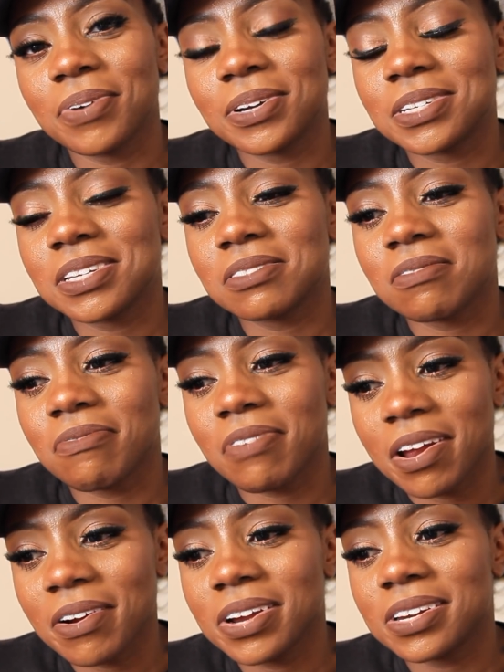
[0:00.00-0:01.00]
which is
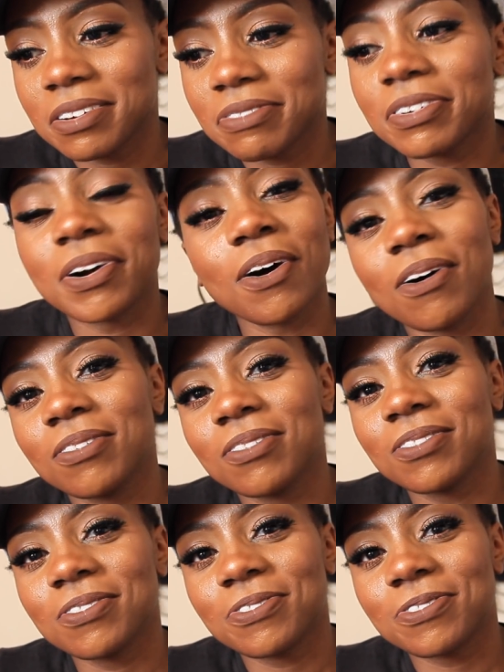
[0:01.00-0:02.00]
very difficult
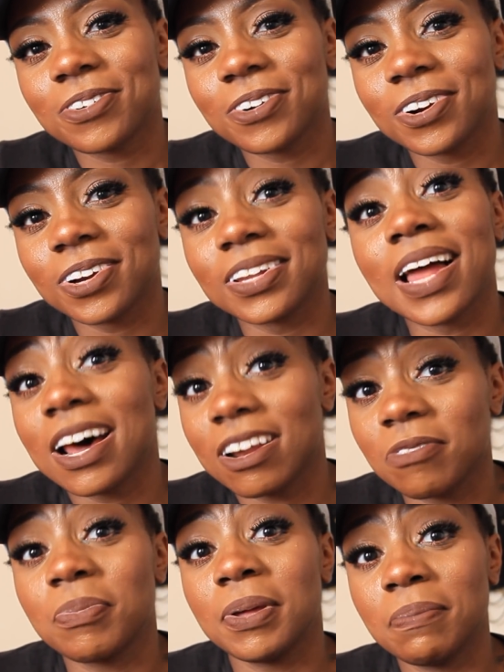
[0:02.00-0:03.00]
for a
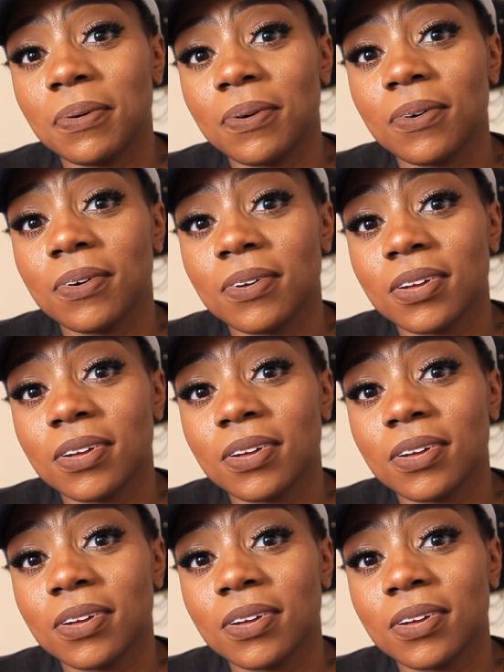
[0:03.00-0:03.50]
lot of people,